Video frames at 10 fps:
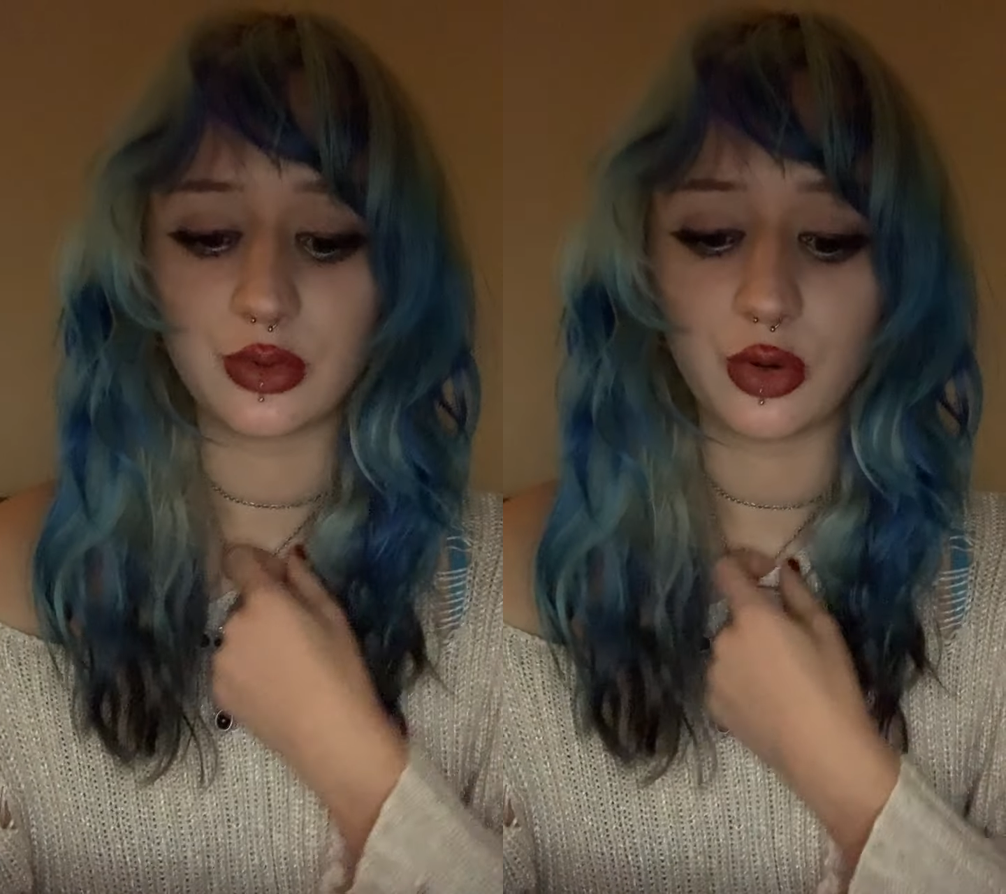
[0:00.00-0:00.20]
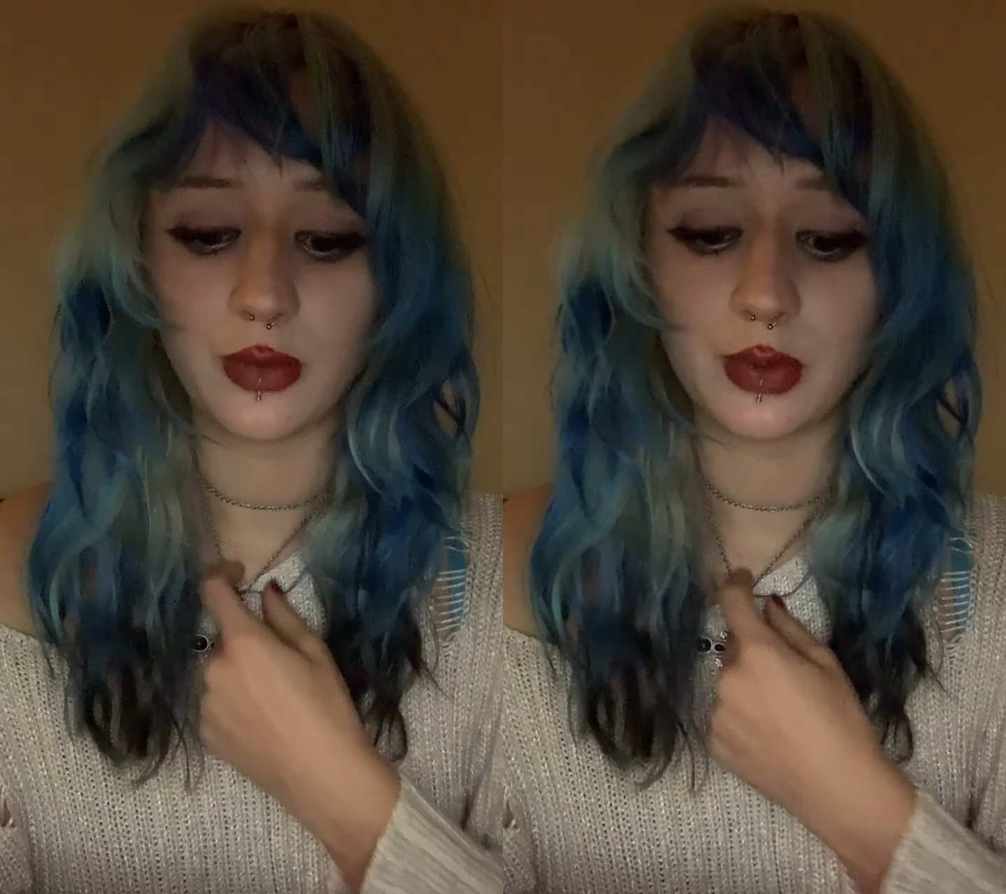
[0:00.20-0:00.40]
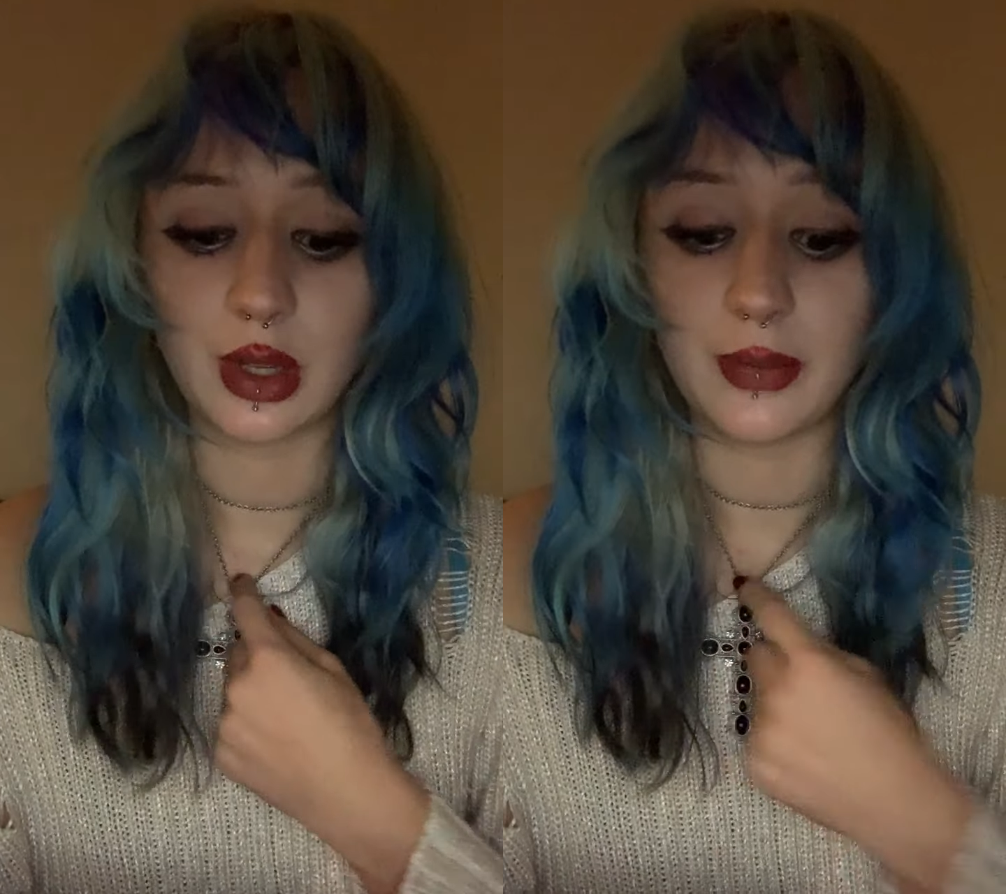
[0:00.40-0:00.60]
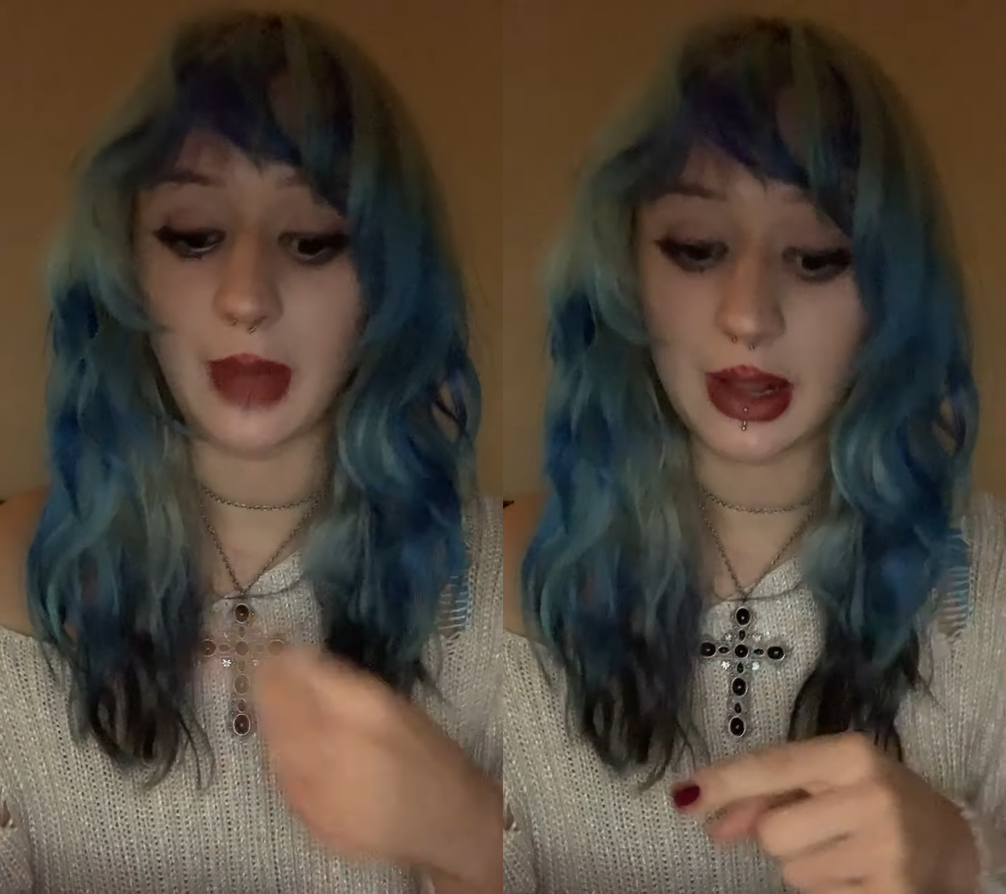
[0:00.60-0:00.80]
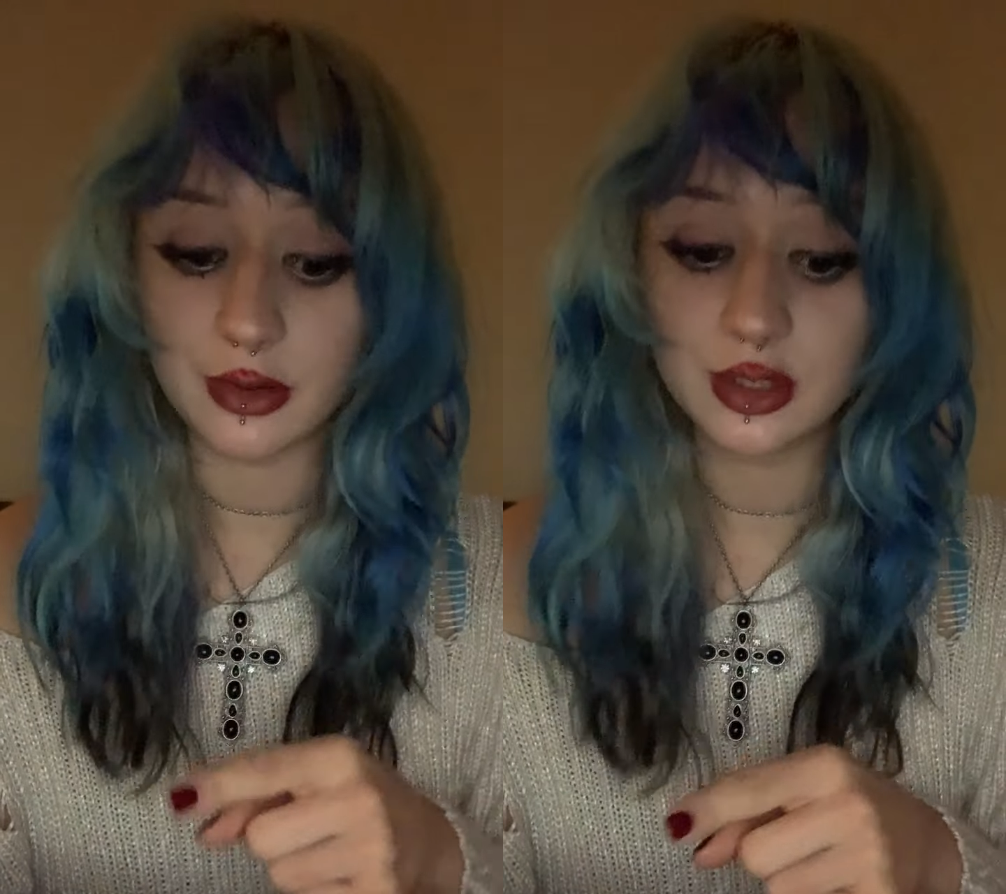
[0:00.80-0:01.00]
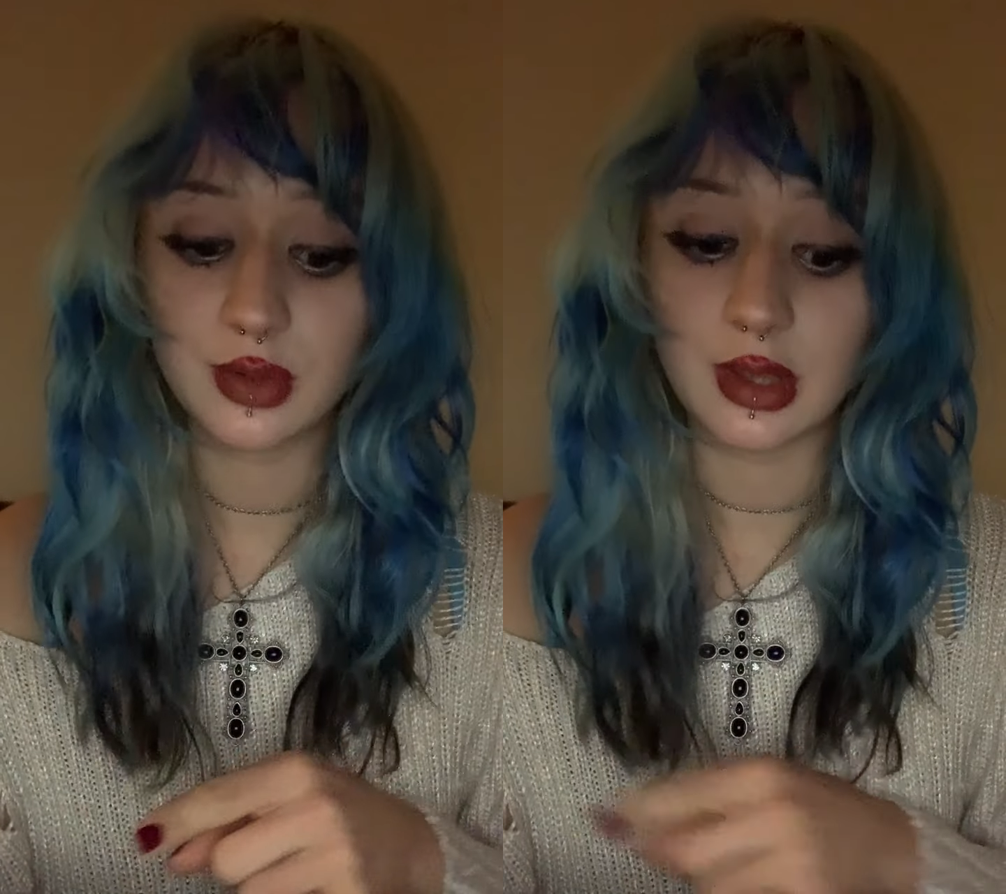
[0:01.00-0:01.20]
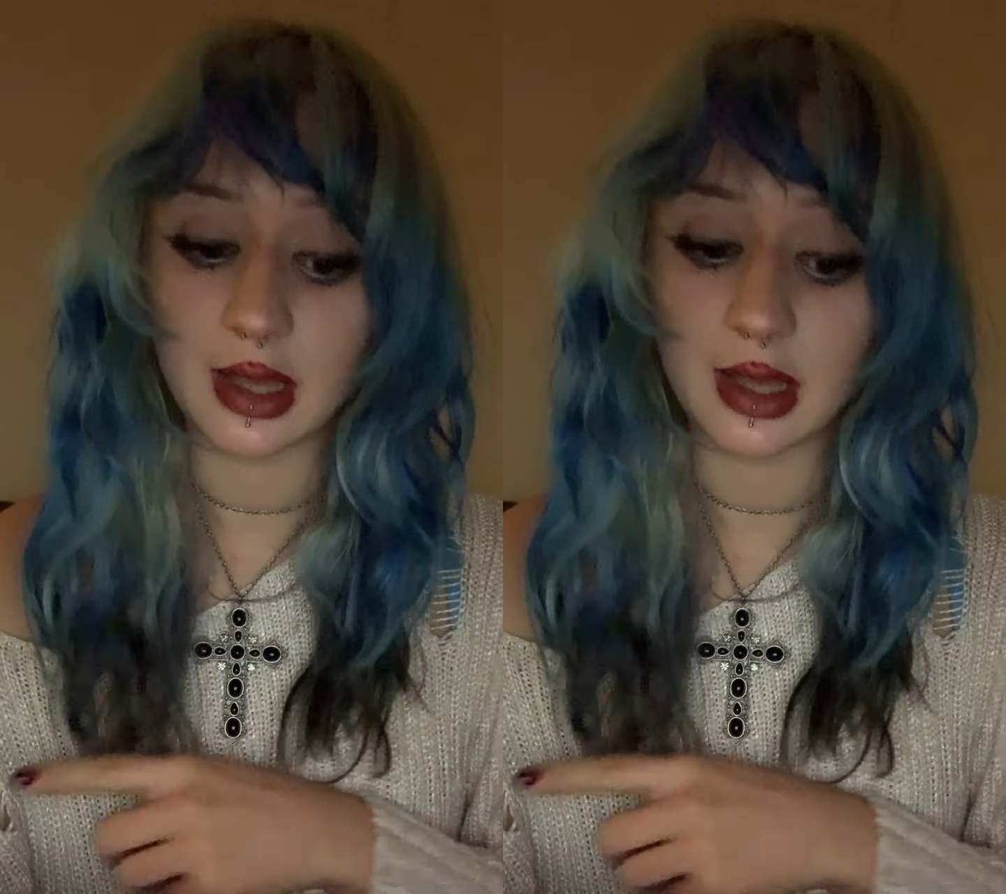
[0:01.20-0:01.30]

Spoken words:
incorporated pedals with